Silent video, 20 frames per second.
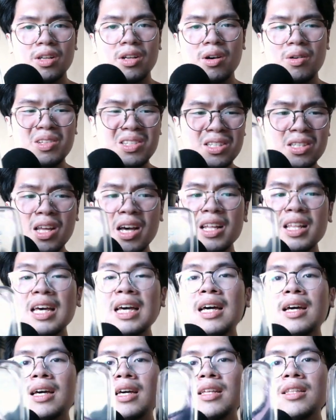You know, it's not,
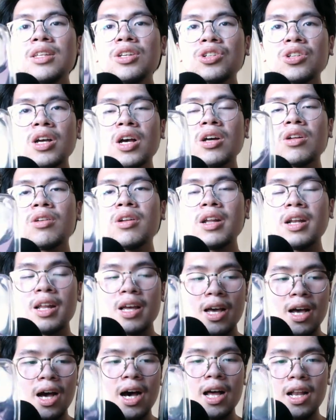hindi siya ganun na
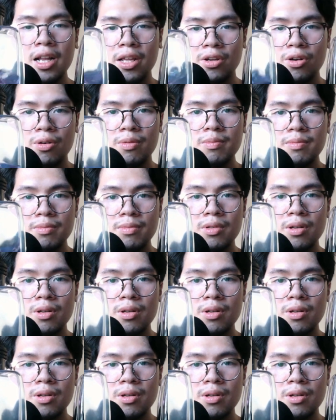nagkakalayo.